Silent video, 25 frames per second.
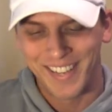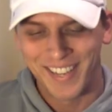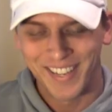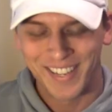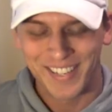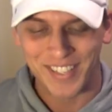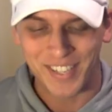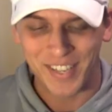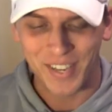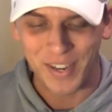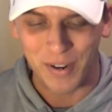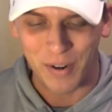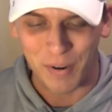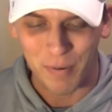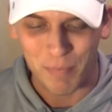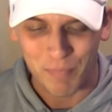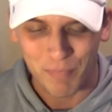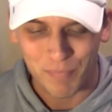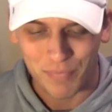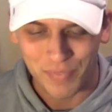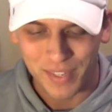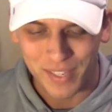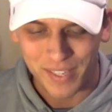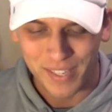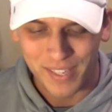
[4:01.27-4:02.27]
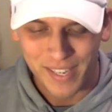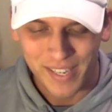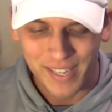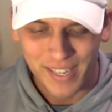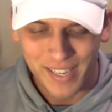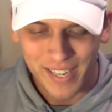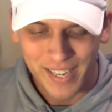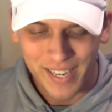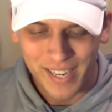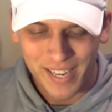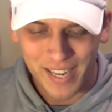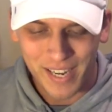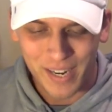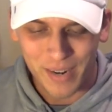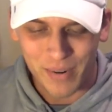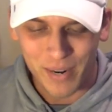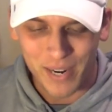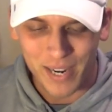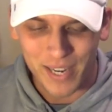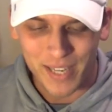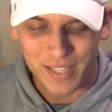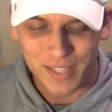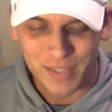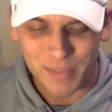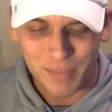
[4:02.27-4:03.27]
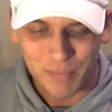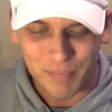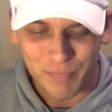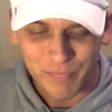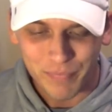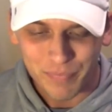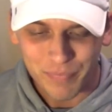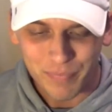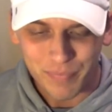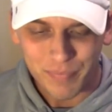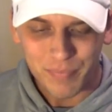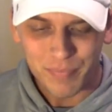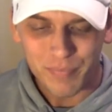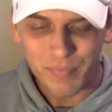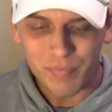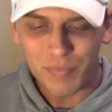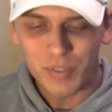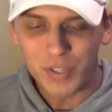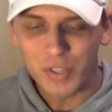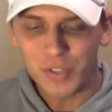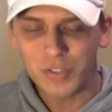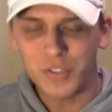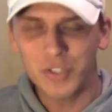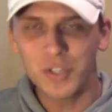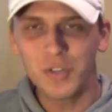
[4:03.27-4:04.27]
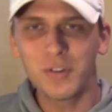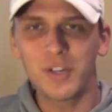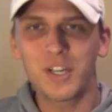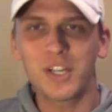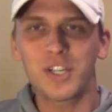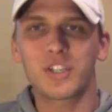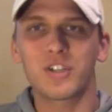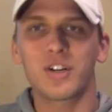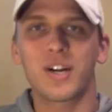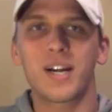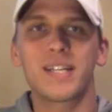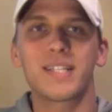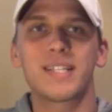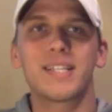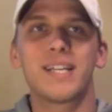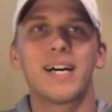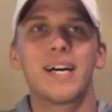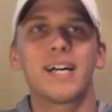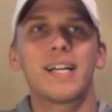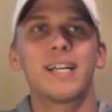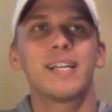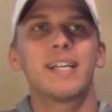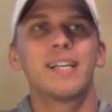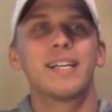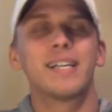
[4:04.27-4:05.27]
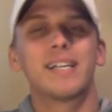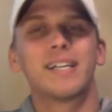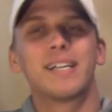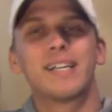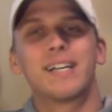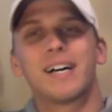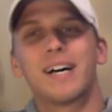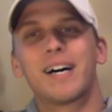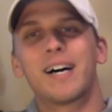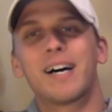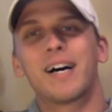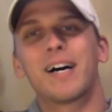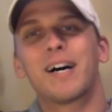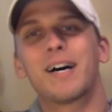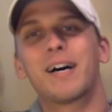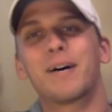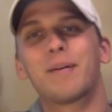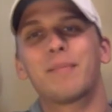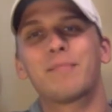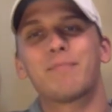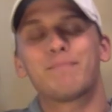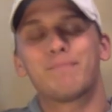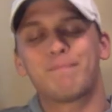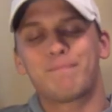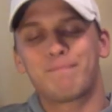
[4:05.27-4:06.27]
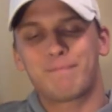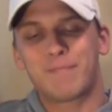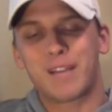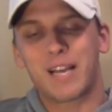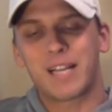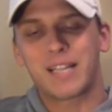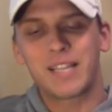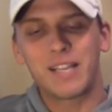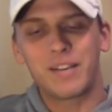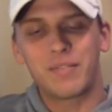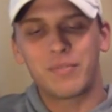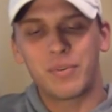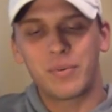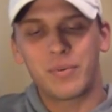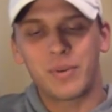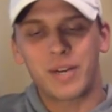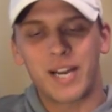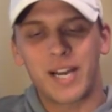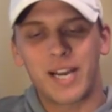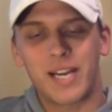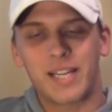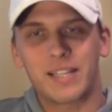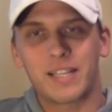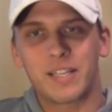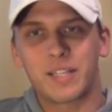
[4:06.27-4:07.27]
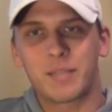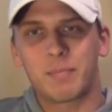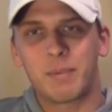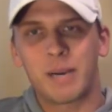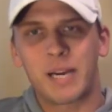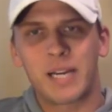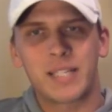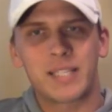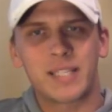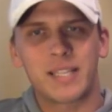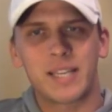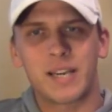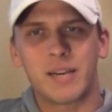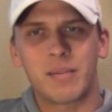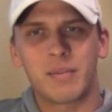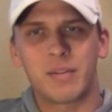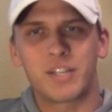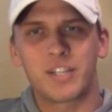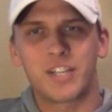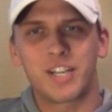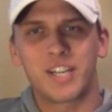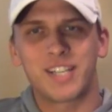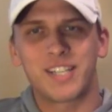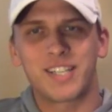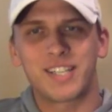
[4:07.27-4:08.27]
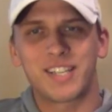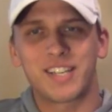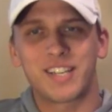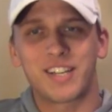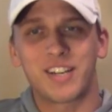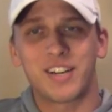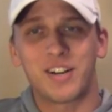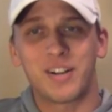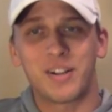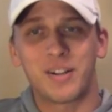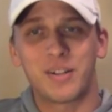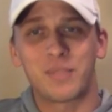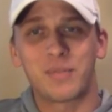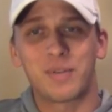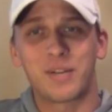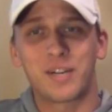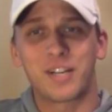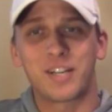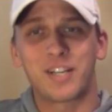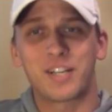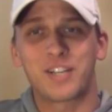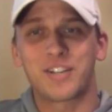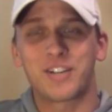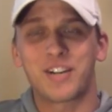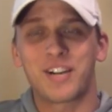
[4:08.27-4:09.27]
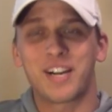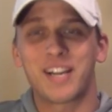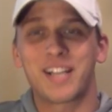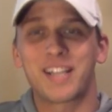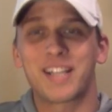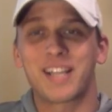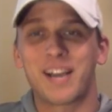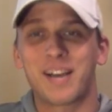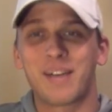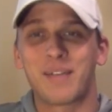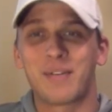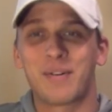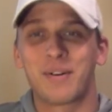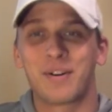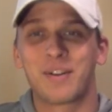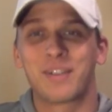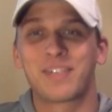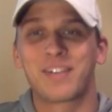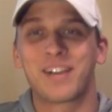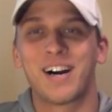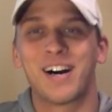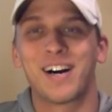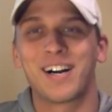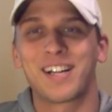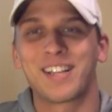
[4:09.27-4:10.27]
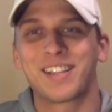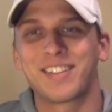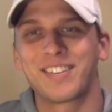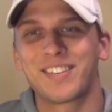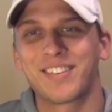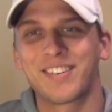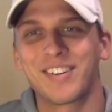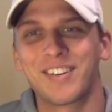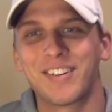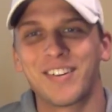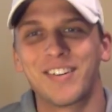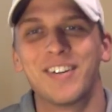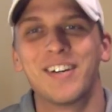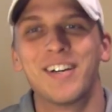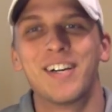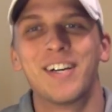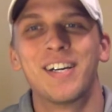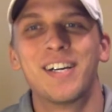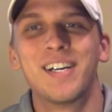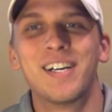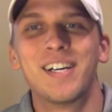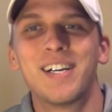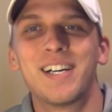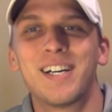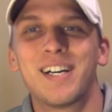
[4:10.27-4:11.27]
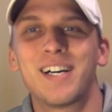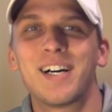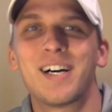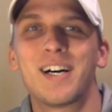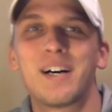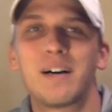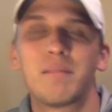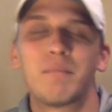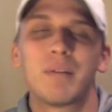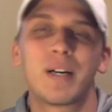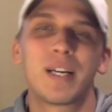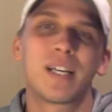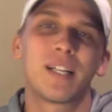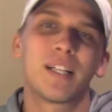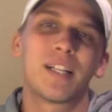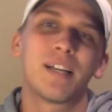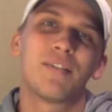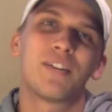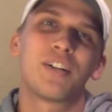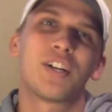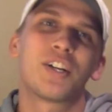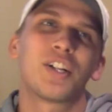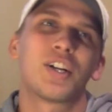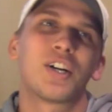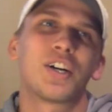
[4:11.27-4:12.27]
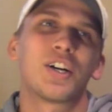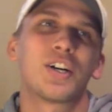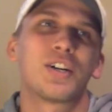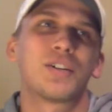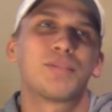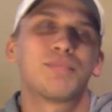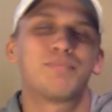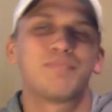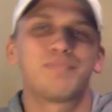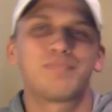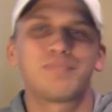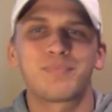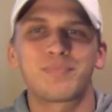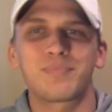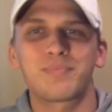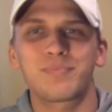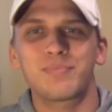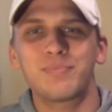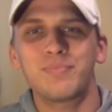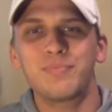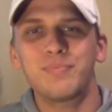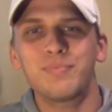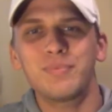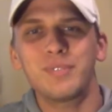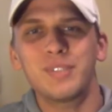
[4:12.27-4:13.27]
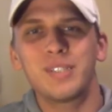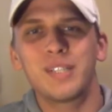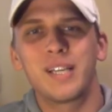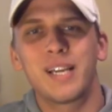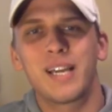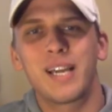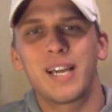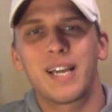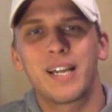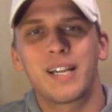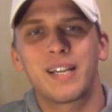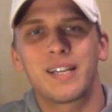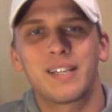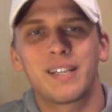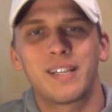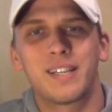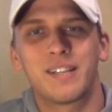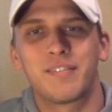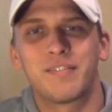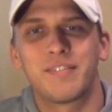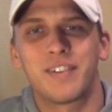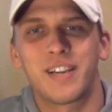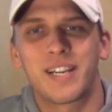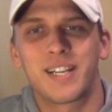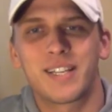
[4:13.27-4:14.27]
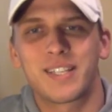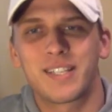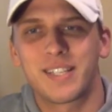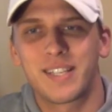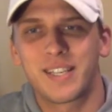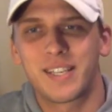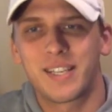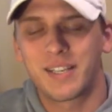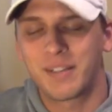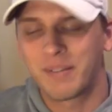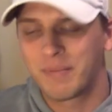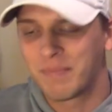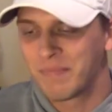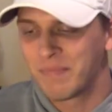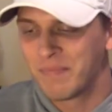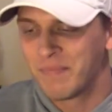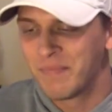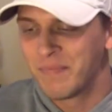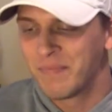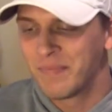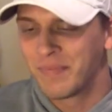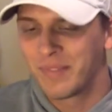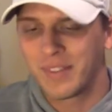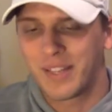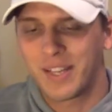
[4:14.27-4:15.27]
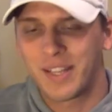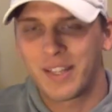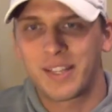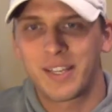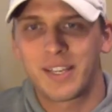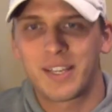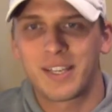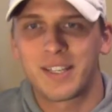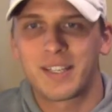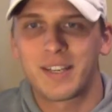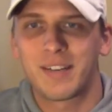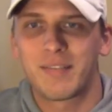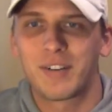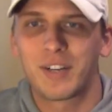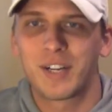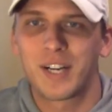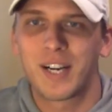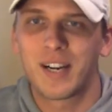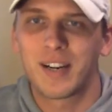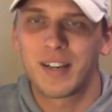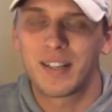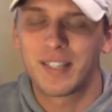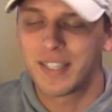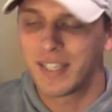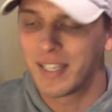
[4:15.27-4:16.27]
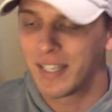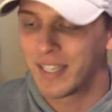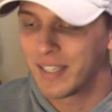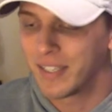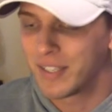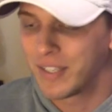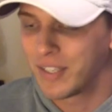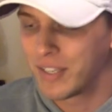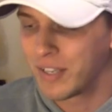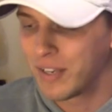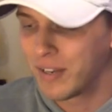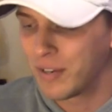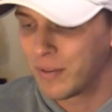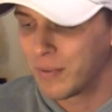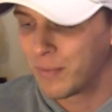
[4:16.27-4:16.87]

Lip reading: So, anyways, 2 good trades done. I think if we would have had this mindset when Jason and Colin wanted to trade, that would have gone through. But you live and you learn, and in fantasy, nothing is ever guaranteed. So,